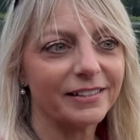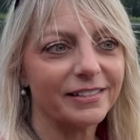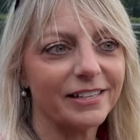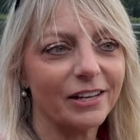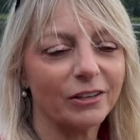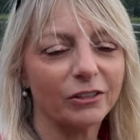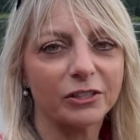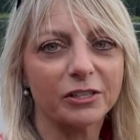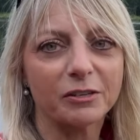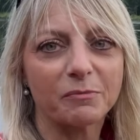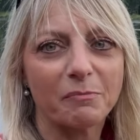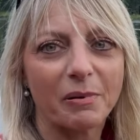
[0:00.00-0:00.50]

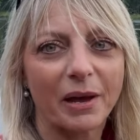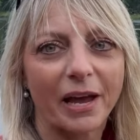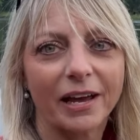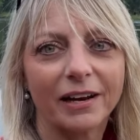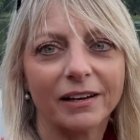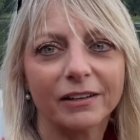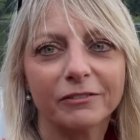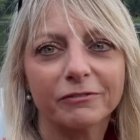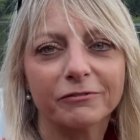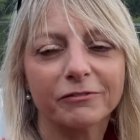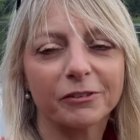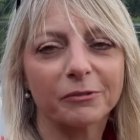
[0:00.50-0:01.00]
Delton
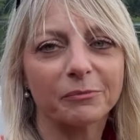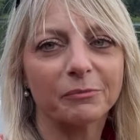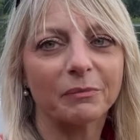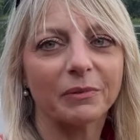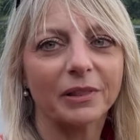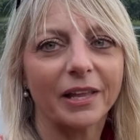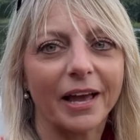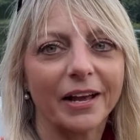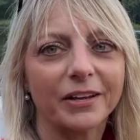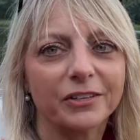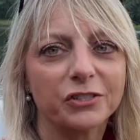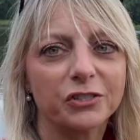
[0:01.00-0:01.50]
paddle from
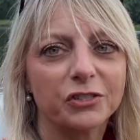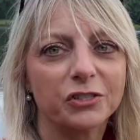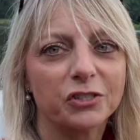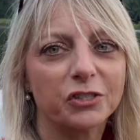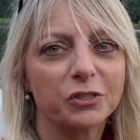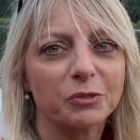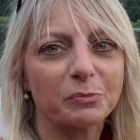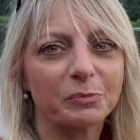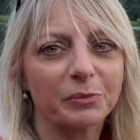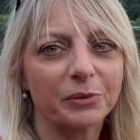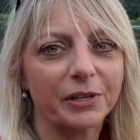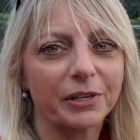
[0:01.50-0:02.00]
last
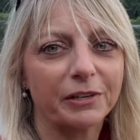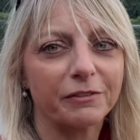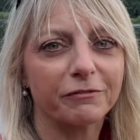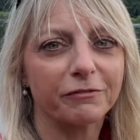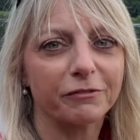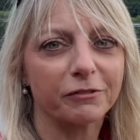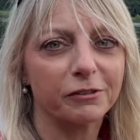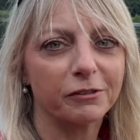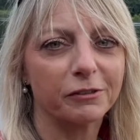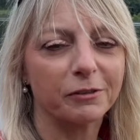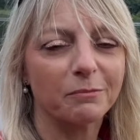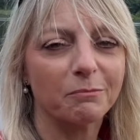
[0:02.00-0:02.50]
spring
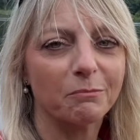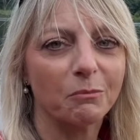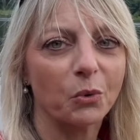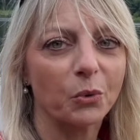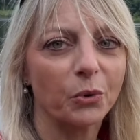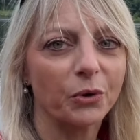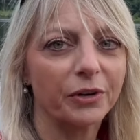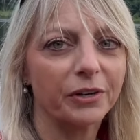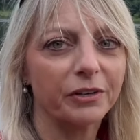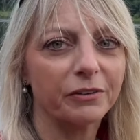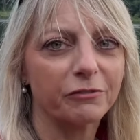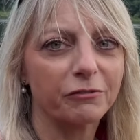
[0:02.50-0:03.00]
for
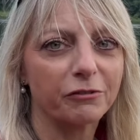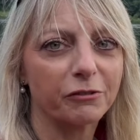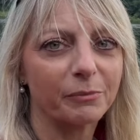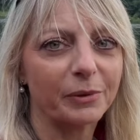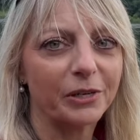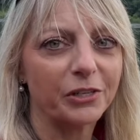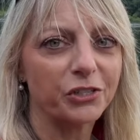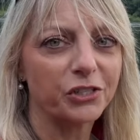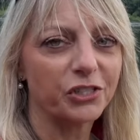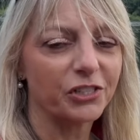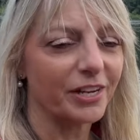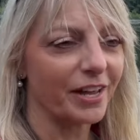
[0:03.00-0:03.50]
more information